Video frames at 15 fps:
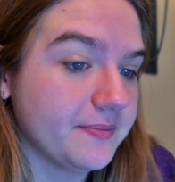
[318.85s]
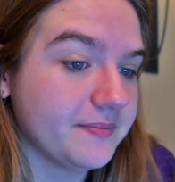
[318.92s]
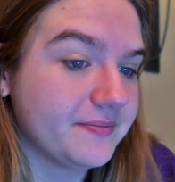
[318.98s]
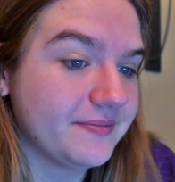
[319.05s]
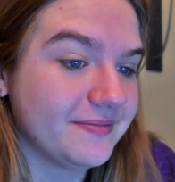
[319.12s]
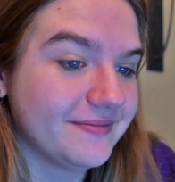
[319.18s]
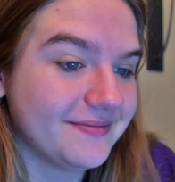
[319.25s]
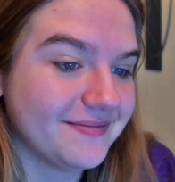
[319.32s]

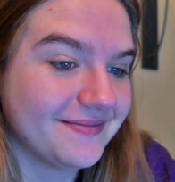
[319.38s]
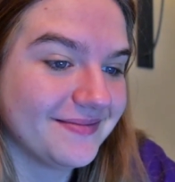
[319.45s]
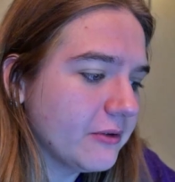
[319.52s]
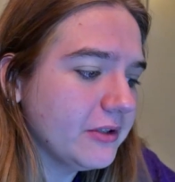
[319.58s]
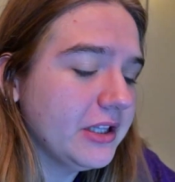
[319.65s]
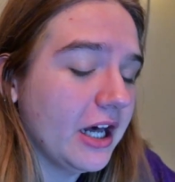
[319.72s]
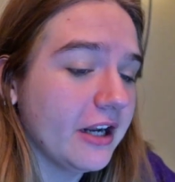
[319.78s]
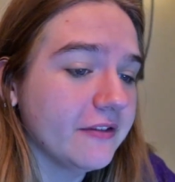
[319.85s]
I know a
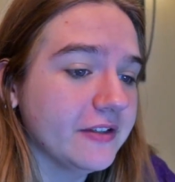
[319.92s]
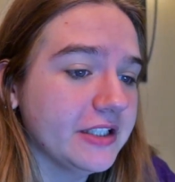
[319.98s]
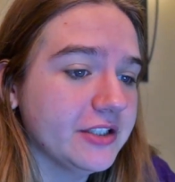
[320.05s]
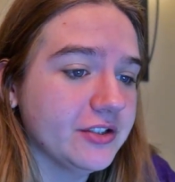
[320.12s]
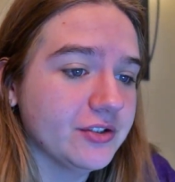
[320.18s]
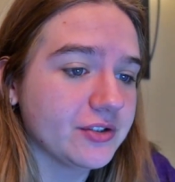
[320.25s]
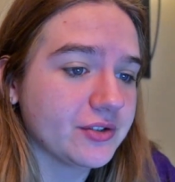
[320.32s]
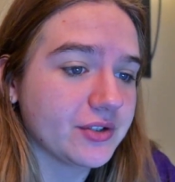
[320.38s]
lot of it
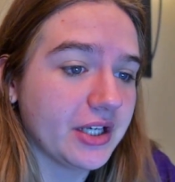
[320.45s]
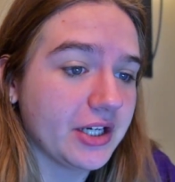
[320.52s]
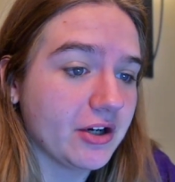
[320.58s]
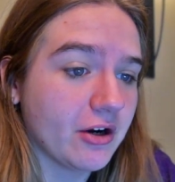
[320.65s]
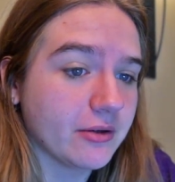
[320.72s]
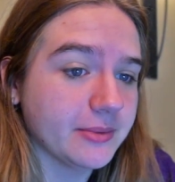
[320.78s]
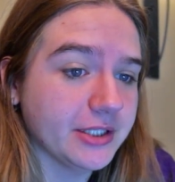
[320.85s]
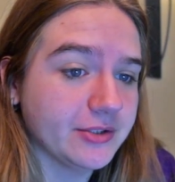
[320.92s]
is just like
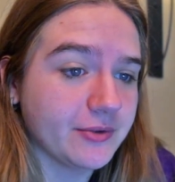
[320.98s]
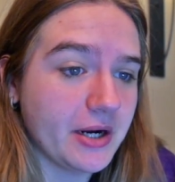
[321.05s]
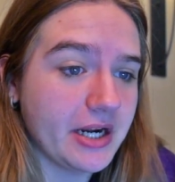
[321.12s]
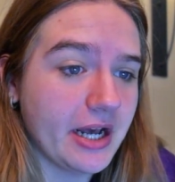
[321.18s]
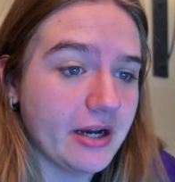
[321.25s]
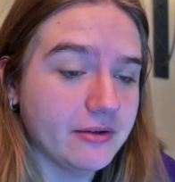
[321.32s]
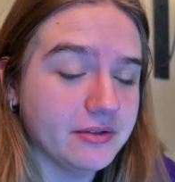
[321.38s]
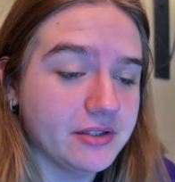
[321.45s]
garbage right
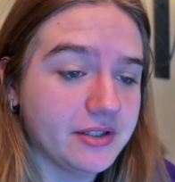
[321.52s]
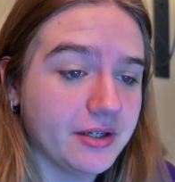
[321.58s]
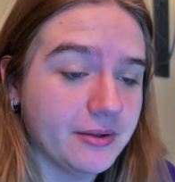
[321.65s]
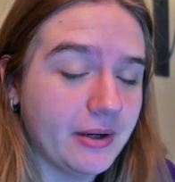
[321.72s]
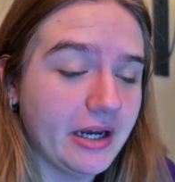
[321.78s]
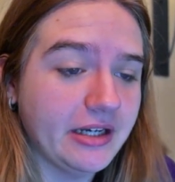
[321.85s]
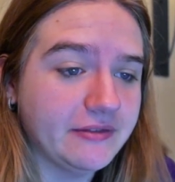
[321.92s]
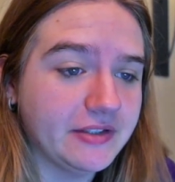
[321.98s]
now, so
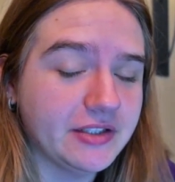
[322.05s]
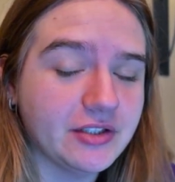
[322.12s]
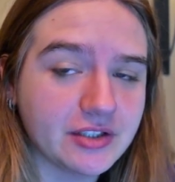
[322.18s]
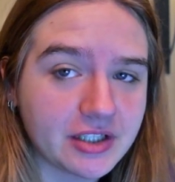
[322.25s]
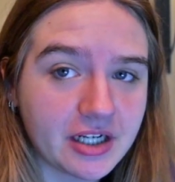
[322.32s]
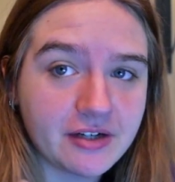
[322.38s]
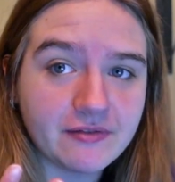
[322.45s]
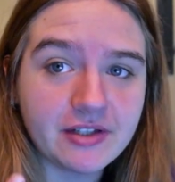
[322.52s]
I have to
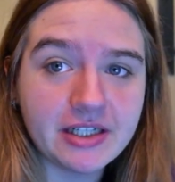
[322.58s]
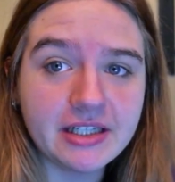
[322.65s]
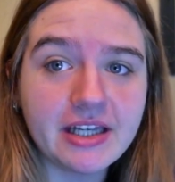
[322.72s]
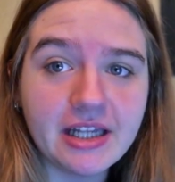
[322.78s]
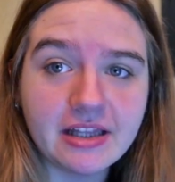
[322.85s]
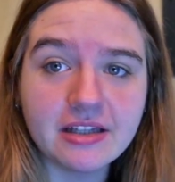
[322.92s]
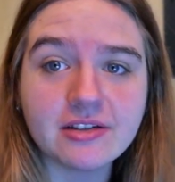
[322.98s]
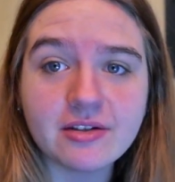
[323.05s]
just kind of like
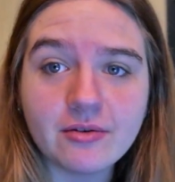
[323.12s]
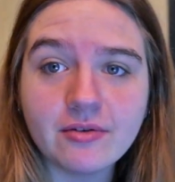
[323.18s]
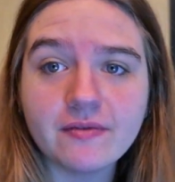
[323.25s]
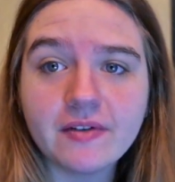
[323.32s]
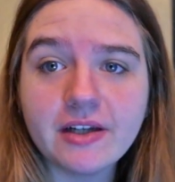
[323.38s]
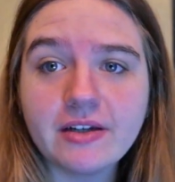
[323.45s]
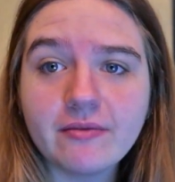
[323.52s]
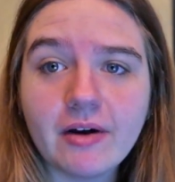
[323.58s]
get in the zone of
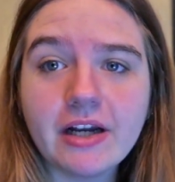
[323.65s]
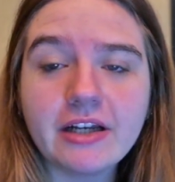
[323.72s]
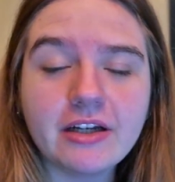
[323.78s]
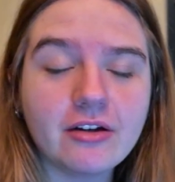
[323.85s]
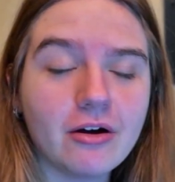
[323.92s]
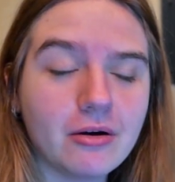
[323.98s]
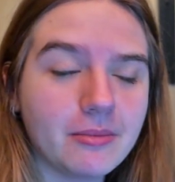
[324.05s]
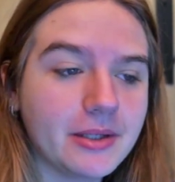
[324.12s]
like writing
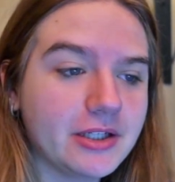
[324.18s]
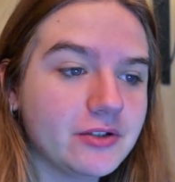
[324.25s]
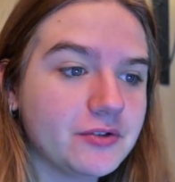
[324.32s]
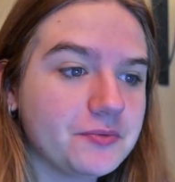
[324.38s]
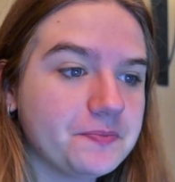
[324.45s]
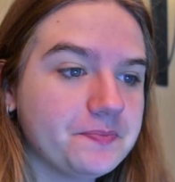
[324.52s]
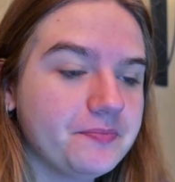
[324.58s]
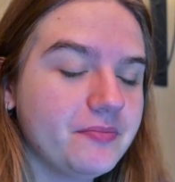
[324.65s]

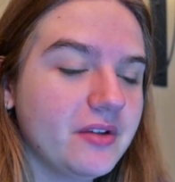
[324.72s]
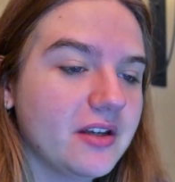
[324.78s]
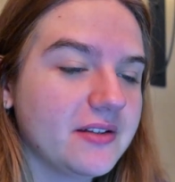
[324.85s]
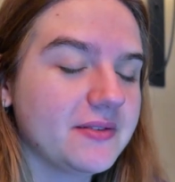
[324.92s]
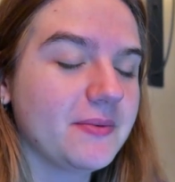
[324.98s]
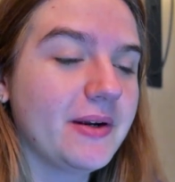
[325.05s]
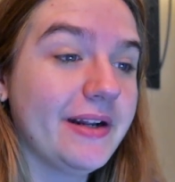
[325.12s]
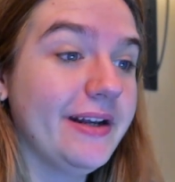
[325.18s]
garbage,
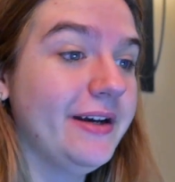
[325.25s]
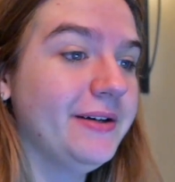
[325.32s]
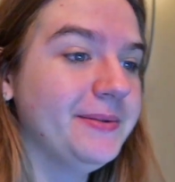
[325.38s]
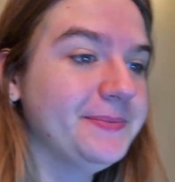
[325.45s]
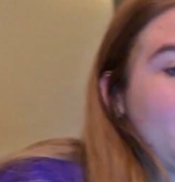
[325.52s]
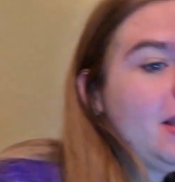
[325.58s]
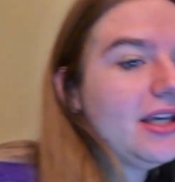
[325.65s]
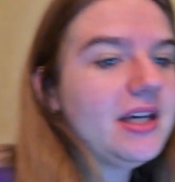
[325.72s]
because right
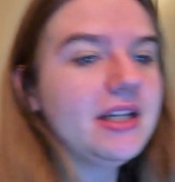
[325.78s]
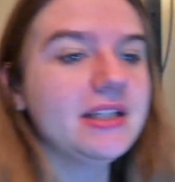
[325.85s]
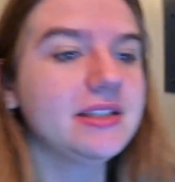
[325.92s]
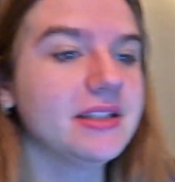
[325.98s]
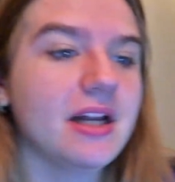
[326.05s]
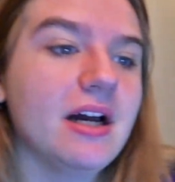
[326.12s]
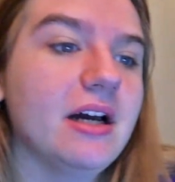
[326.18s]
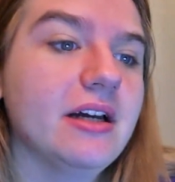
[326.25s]
now it is
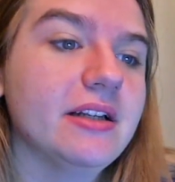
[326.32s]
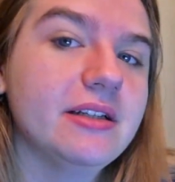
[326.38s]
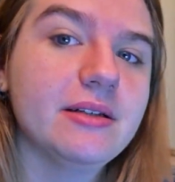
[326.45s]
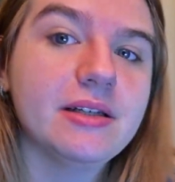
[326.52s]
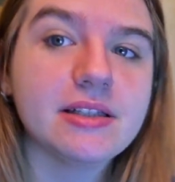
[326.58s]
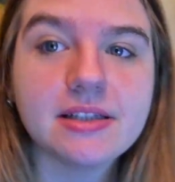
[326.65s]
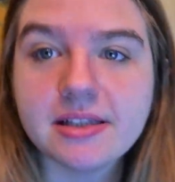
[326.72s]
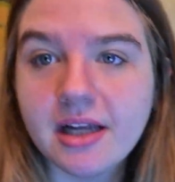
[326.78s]
not,
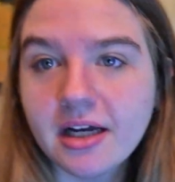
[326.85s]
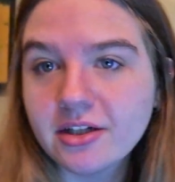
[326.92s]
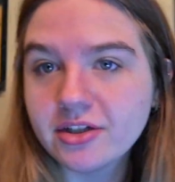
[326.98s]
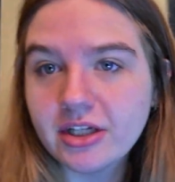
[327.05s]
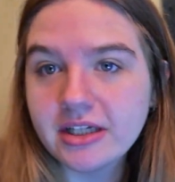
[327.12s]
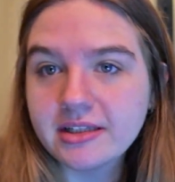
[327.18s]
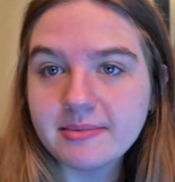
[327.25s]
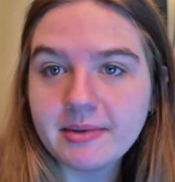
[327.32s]
it's not
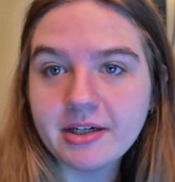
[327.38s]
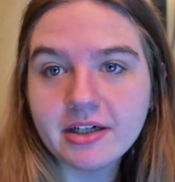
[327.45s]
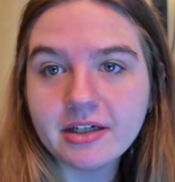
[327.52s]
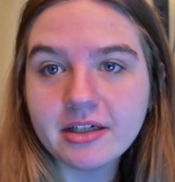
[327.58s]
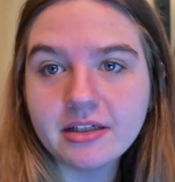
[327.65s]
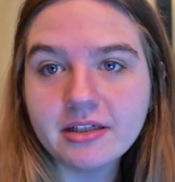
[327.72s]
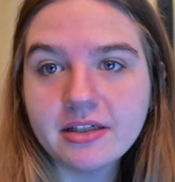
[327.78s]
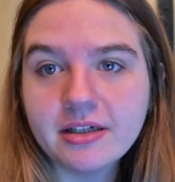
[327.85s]
Shakespeare,
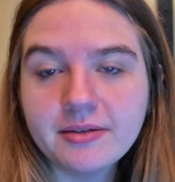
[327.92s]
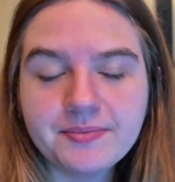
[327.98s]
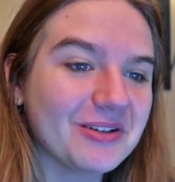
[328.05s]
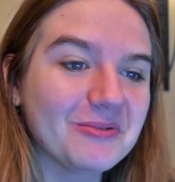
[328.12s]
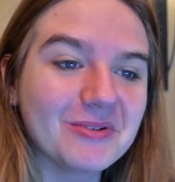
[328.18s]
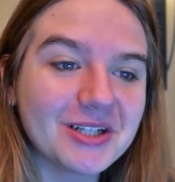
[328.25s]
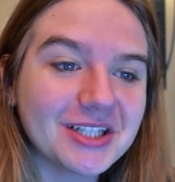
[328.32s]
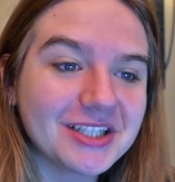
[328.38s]
you know? The
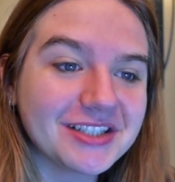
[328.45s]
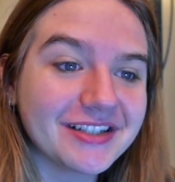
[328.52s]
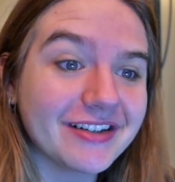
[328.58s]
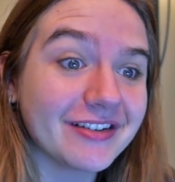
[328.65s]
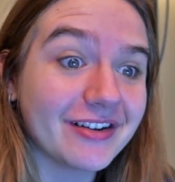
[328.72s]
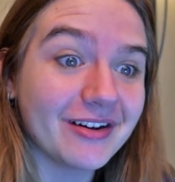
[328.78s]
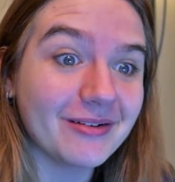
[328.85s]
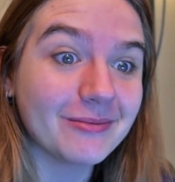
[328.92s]
words
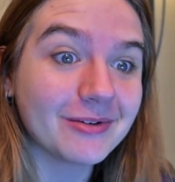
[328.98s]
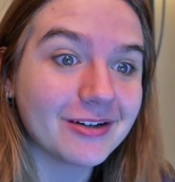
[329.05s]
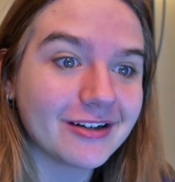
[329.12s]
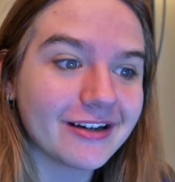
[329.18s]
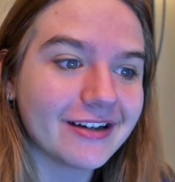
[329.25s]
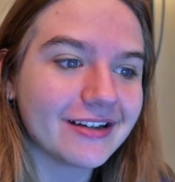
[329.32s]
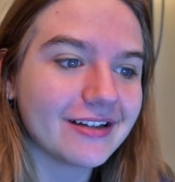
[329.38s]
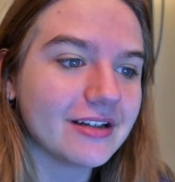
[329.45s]
are not
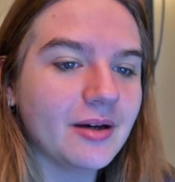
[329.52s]
wording.